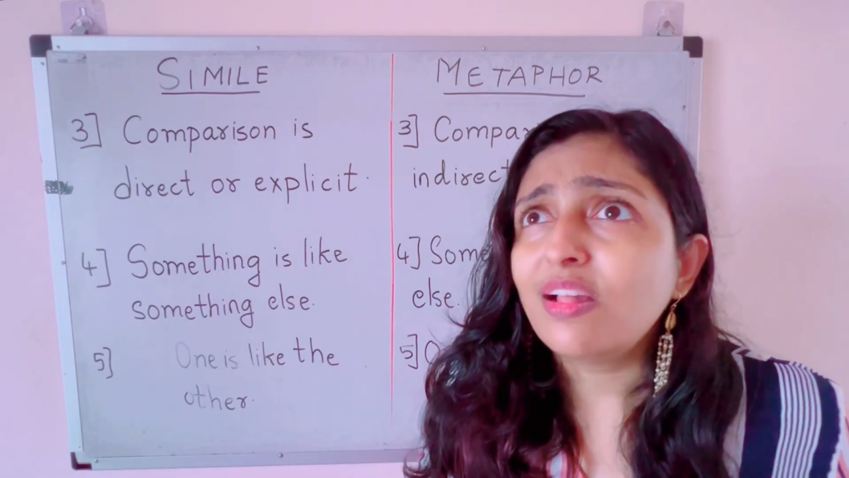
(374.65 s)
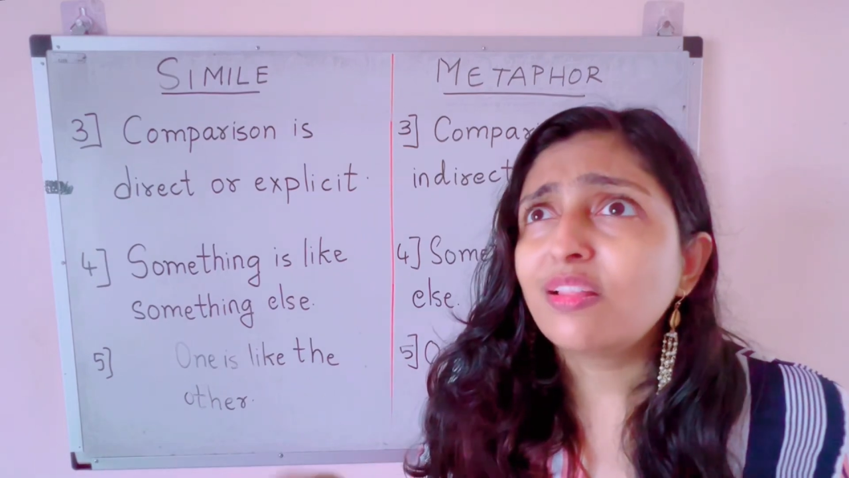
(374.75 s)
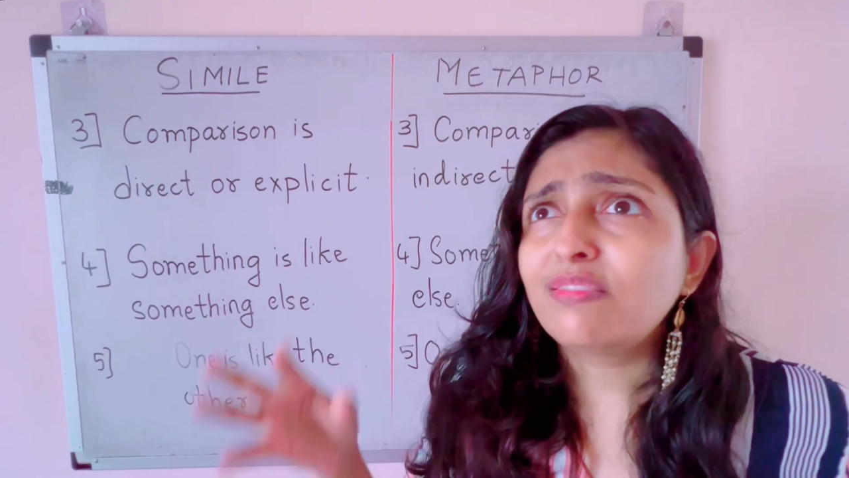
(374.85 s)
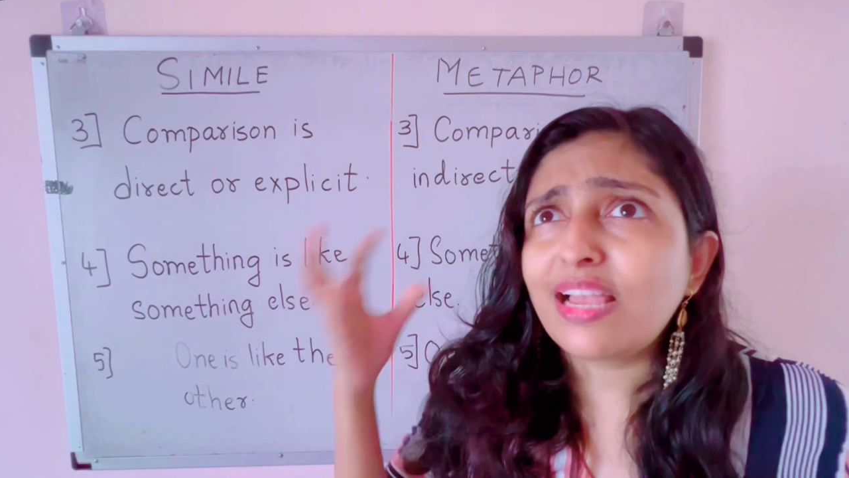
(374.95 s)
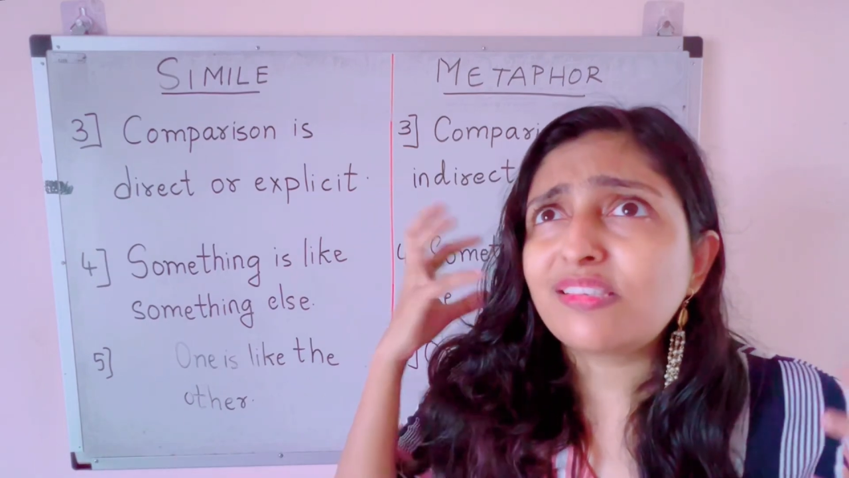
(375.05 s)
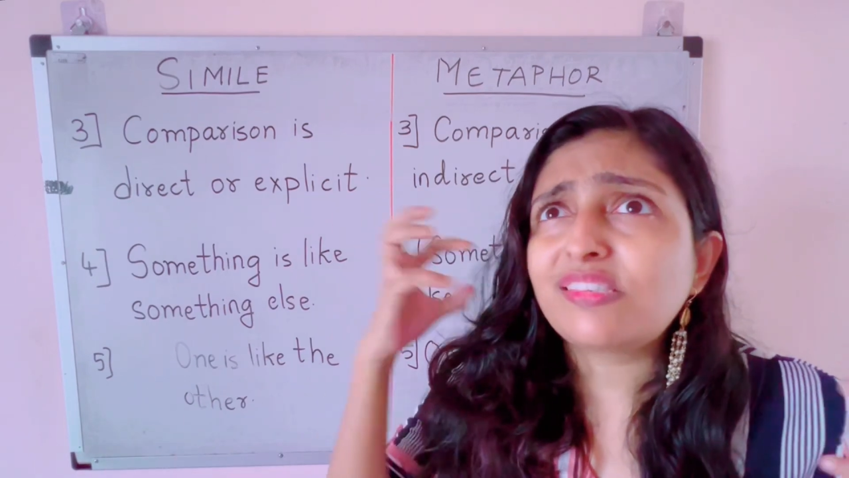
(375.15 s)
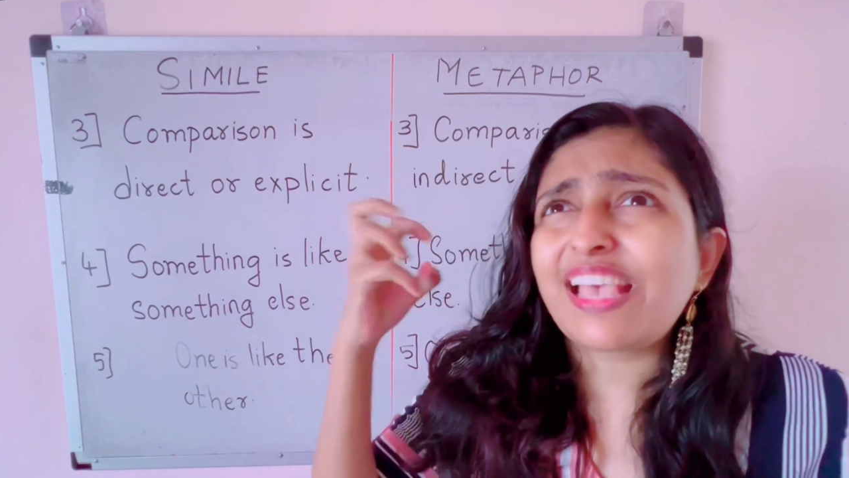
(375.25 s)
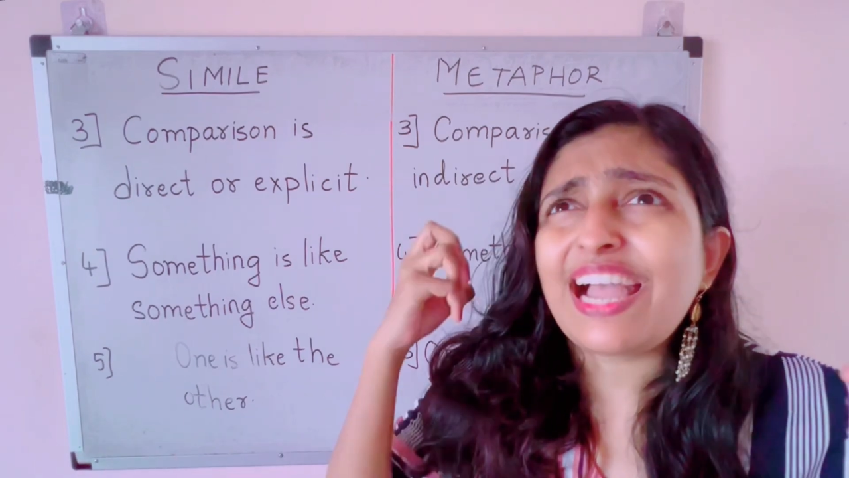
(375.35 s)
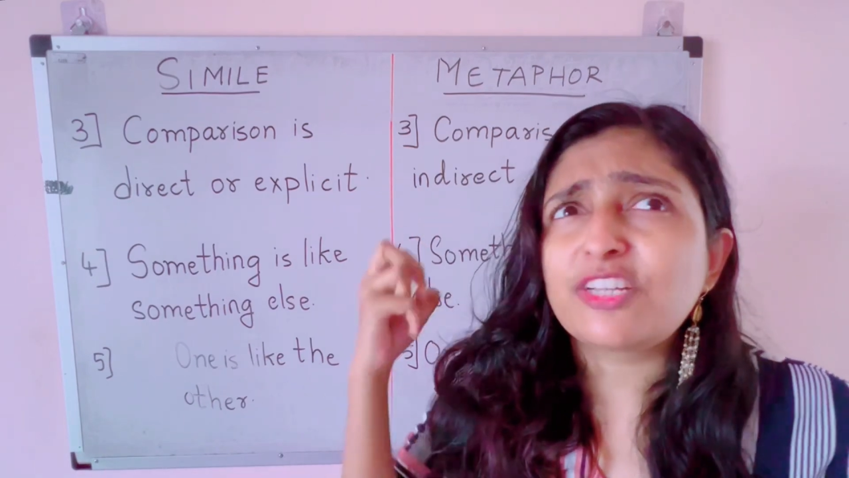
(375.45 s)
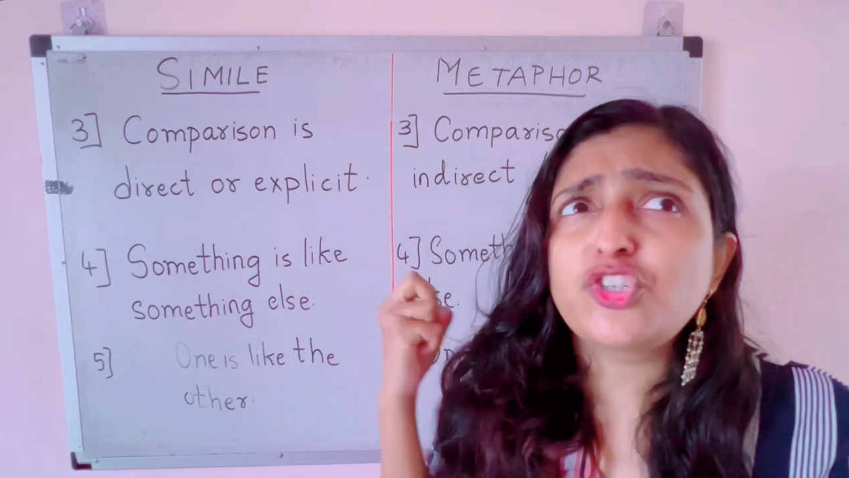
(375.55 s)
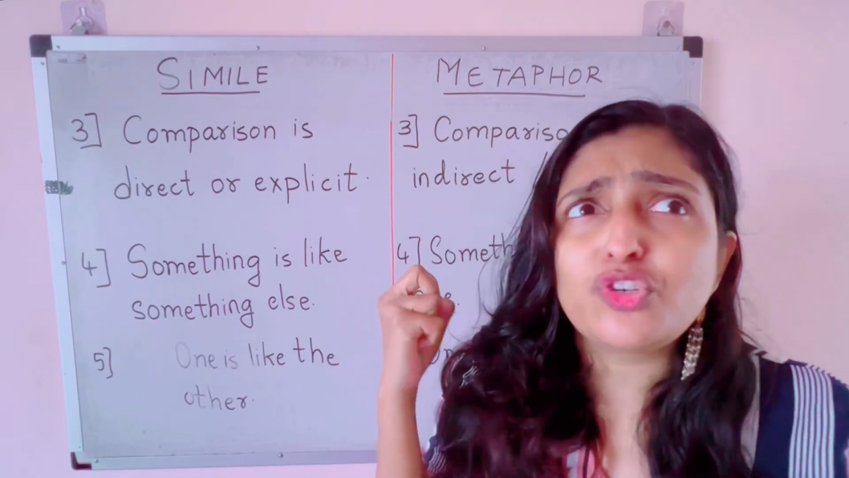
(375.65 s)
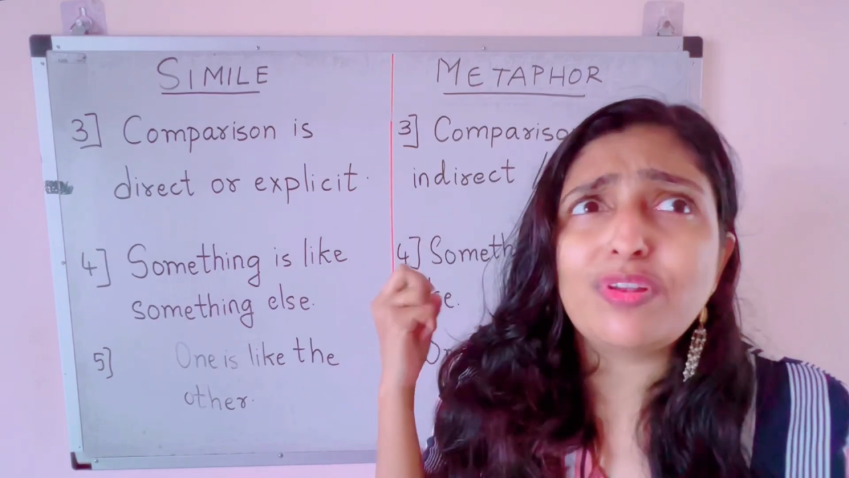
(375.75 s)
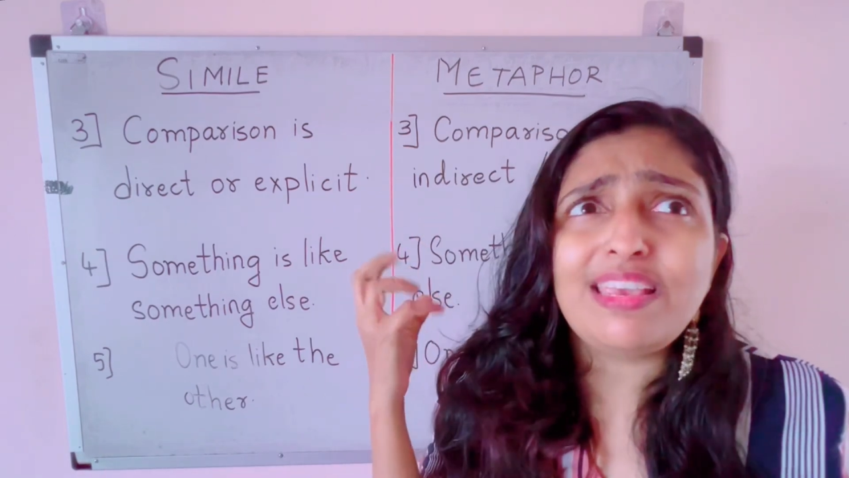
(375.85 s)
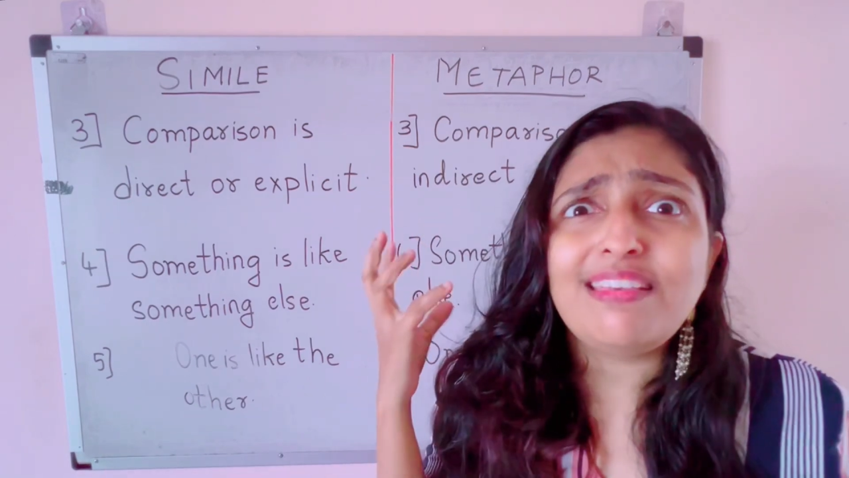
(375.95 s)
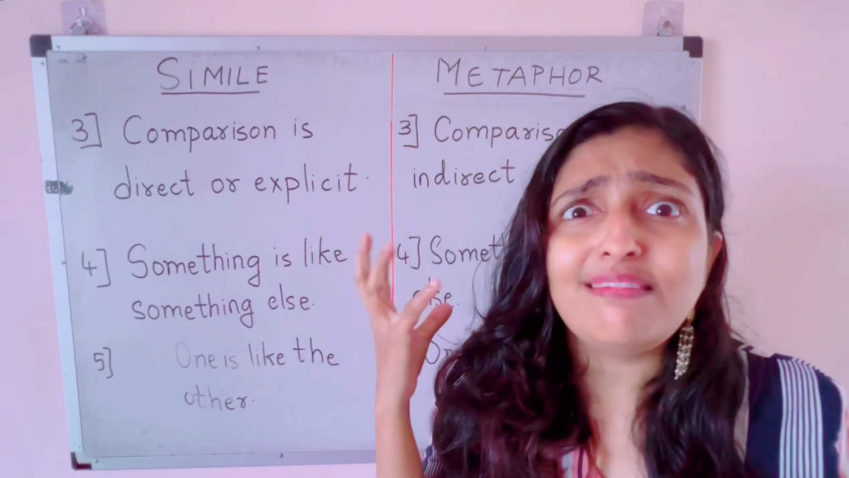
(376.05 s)
that's
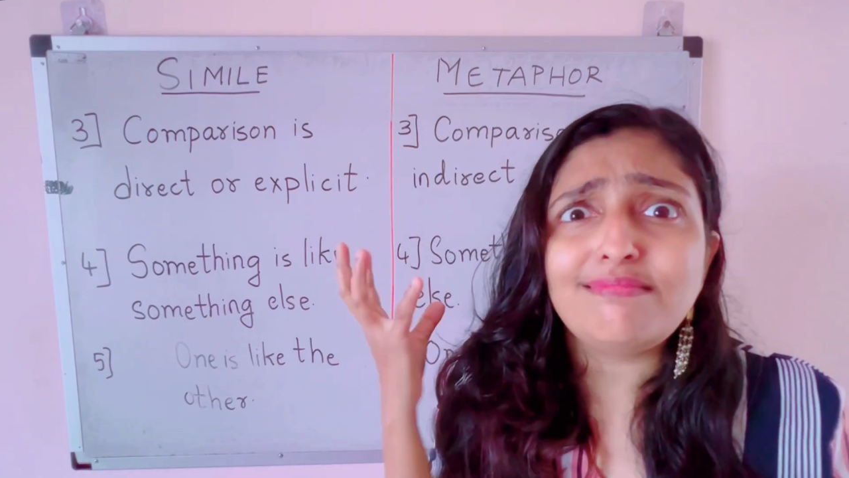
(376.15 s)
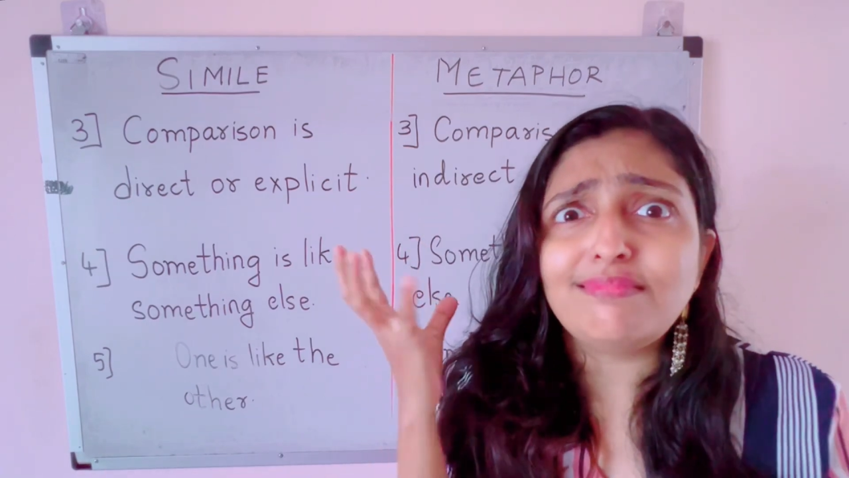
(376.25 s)
actually